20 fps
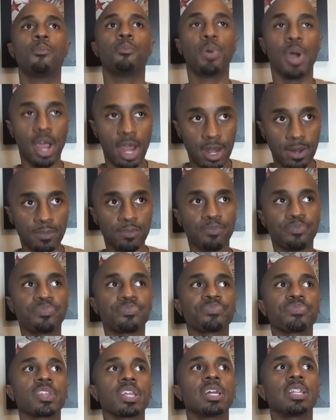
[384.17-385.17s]
But
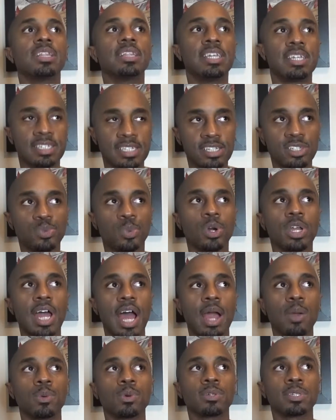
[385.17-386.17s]
this is what
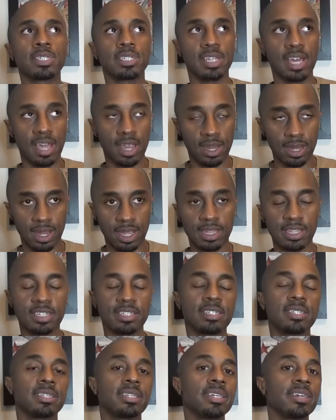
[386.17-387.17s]
I will say, and
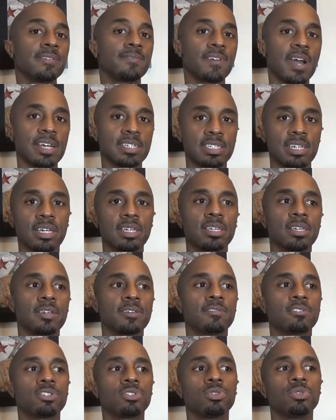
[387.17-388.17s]
this is the advice I
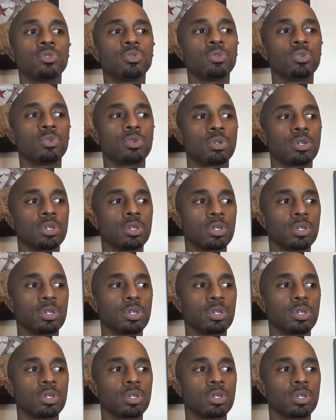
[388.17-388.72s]
give to